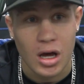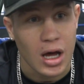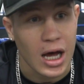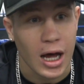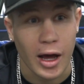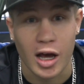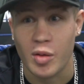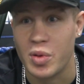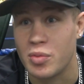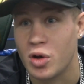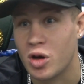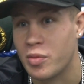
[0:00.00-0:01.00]

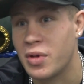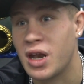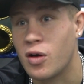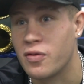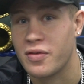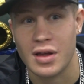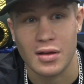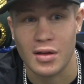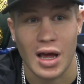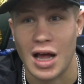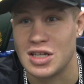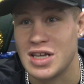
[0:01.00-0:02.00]
Khabib Nurmagomedov,
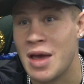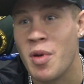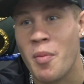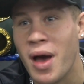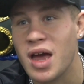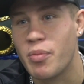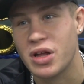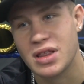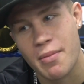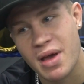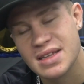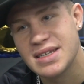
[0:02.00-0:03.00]
it's MMA, but
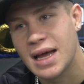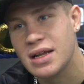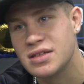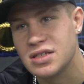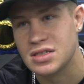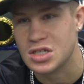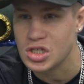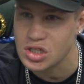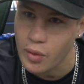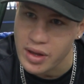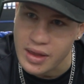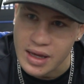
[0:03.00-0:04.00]
their mentalities and just
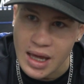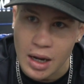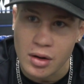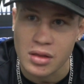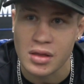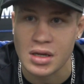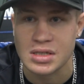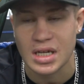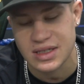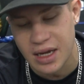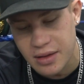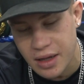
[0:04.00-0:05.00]
the way they carry things, I
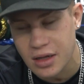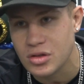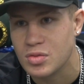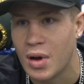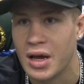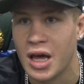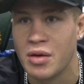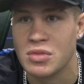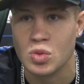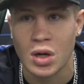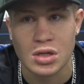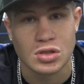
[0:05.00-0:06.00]
take that into my game
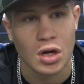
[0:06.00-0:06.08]
as well.